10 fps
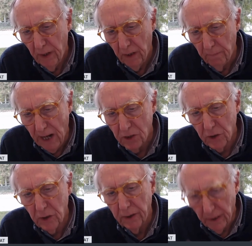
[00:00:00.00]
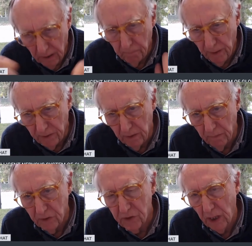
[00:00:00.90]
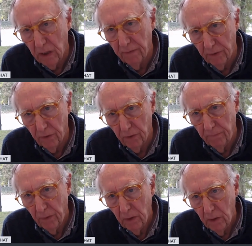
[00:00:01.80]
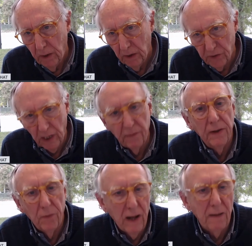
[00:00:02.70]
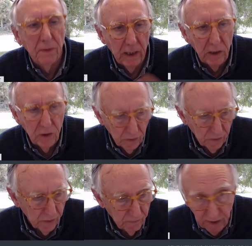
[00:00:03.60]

and magically embed them inside of other applications.